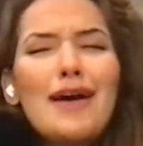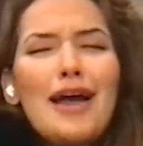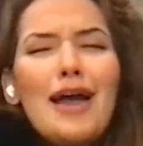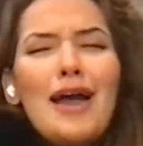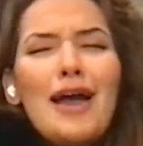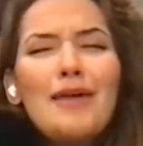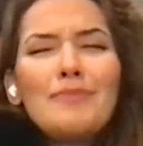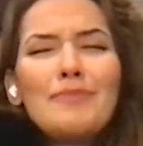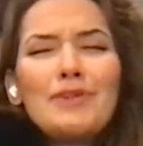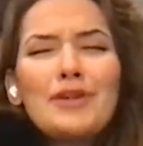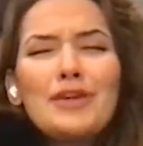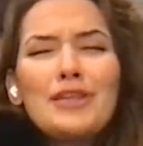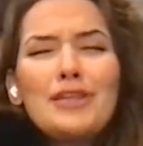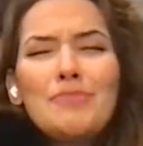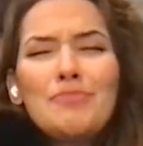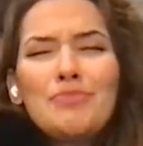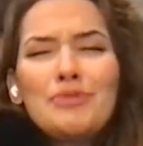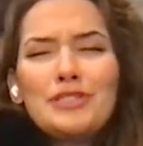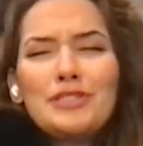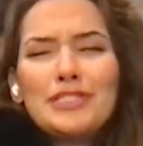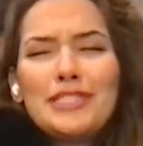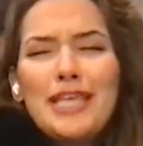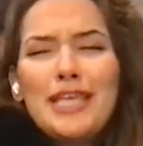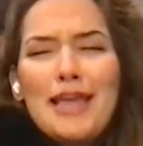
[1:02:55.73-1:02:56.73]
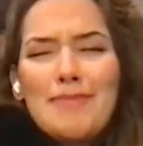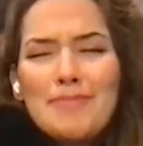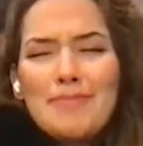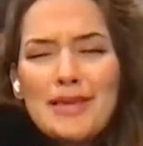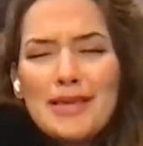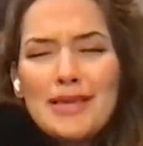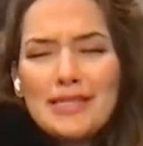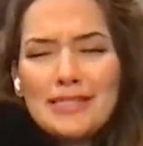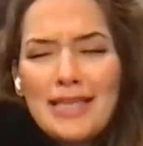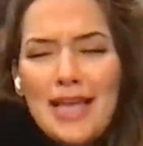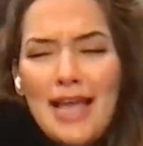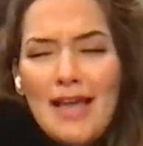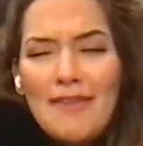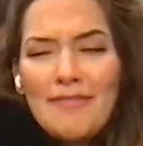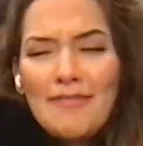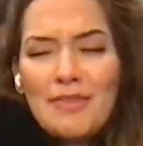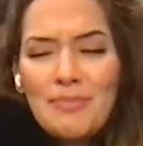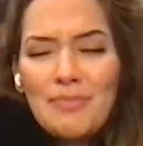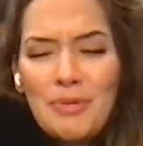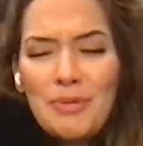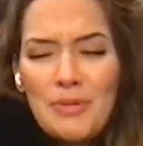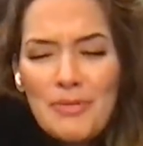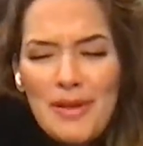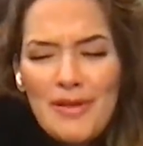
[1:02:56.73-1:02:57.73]
I'm gonna pretend because I have to
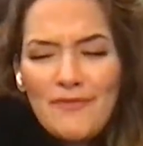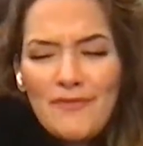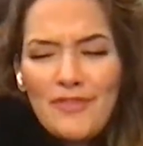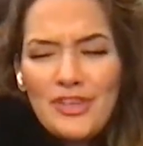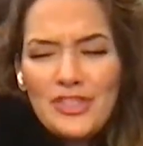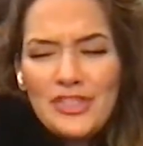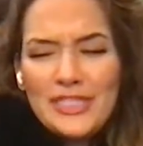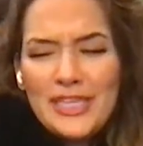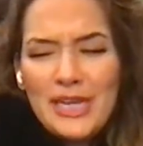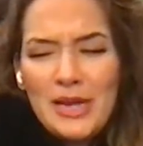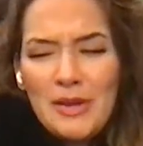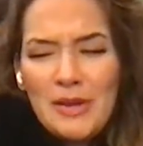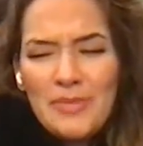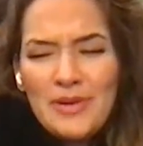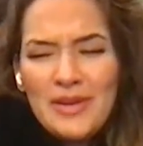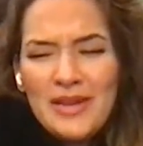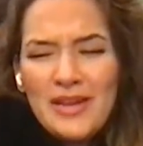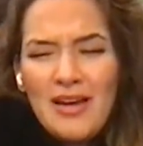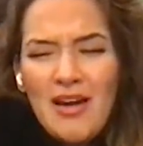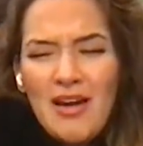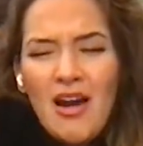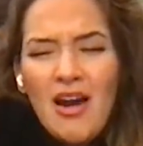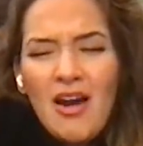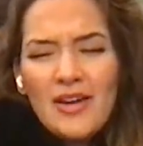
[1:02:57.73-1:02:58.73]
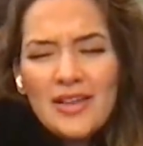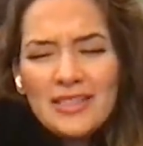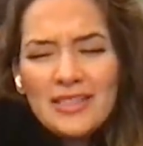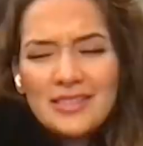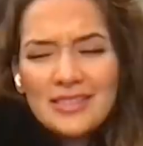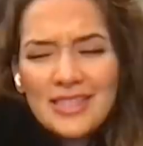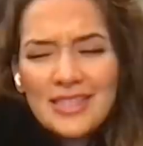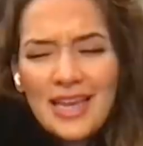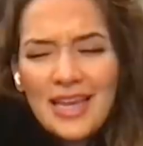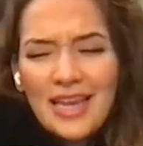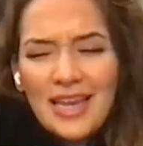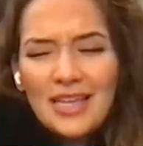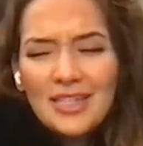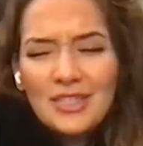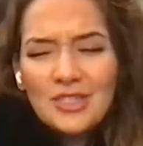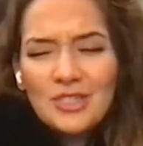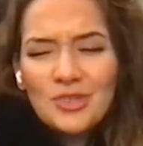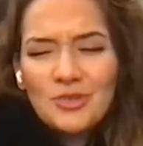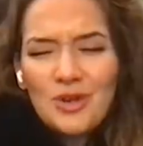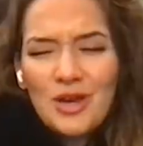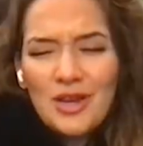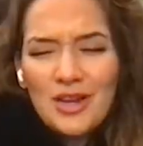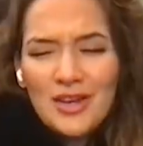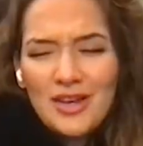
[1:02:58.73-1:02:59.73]
put my foot down, but oh, inside I
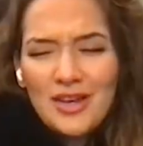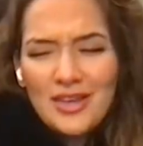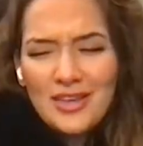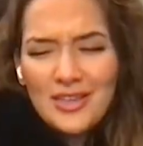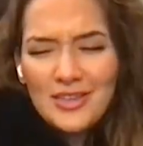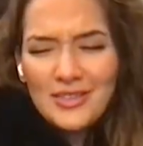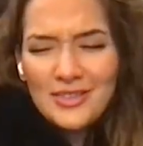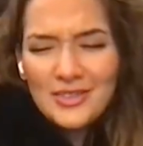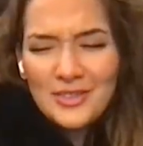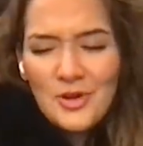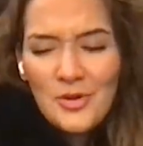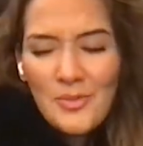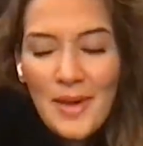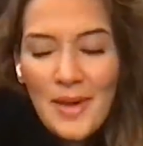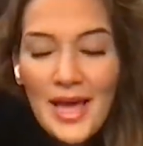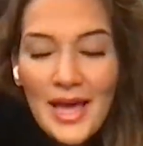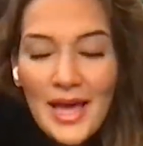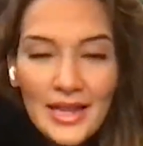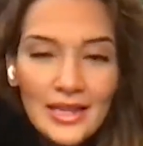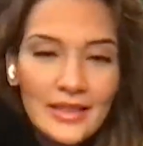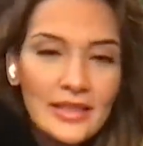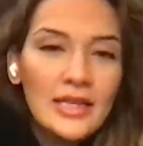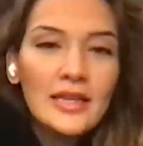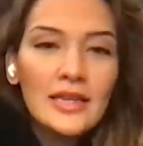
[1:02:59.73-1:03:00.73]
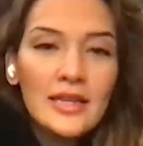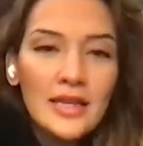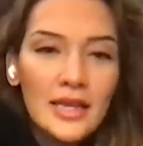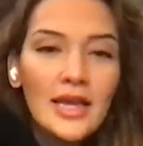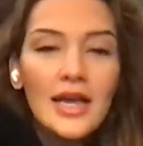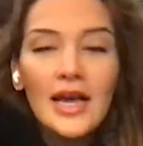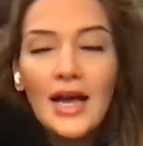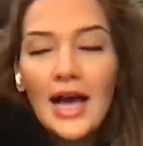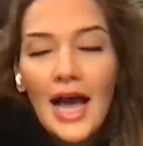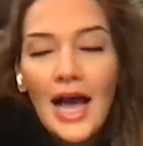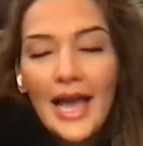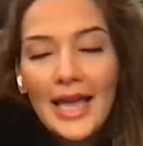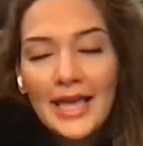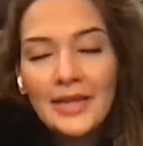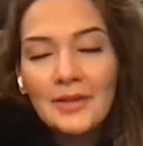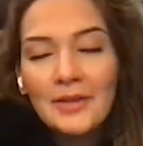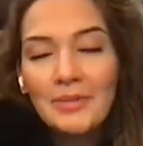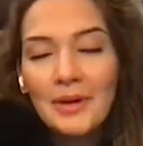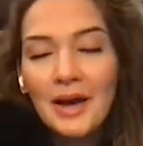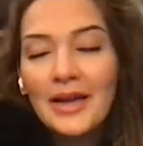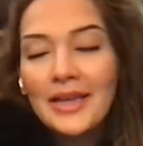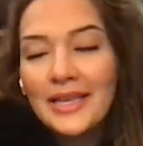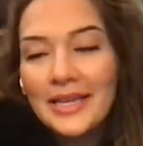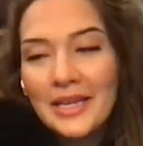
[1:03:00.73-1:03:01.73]
just want to hug you so bad. And then I end up
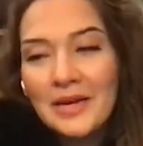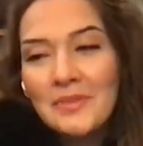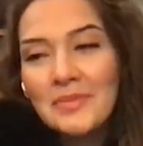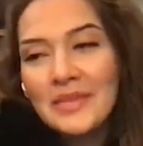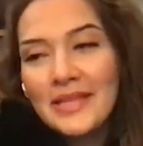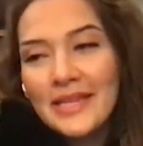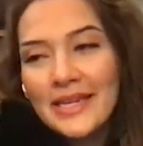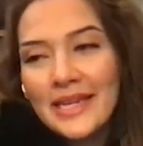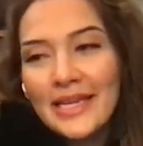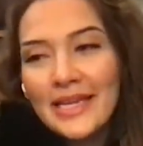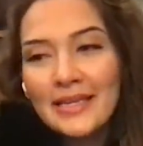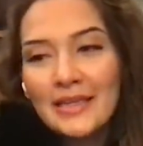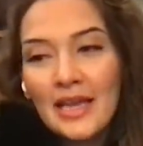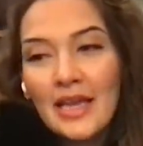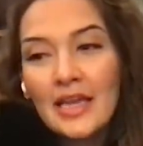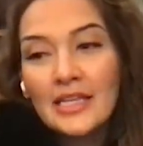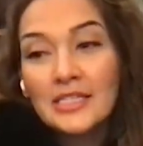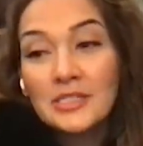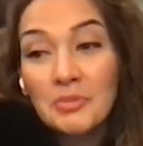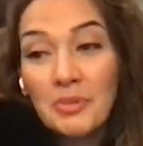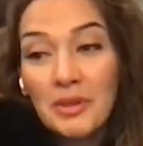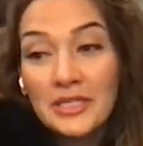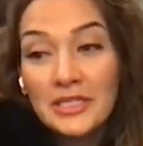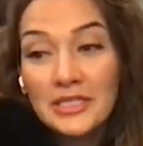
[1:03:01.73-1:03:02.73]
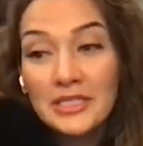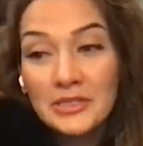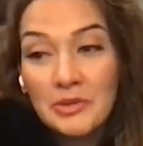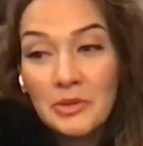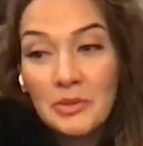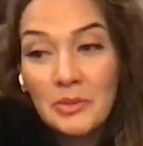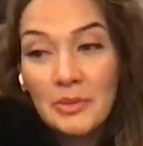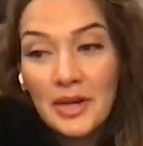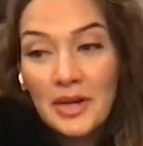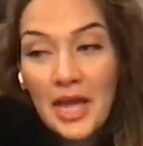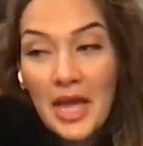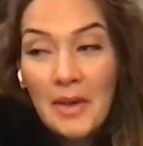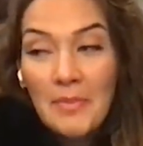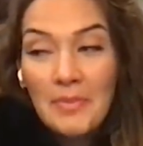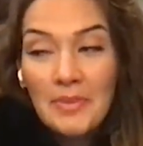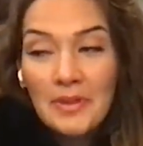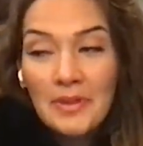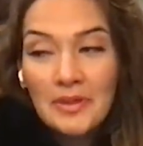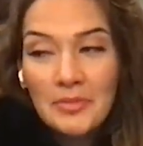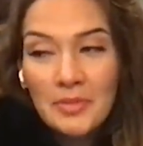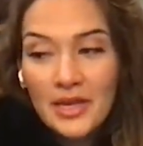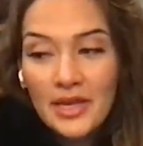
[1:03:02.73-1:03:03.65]
hugging him, and then I explain to him what happened.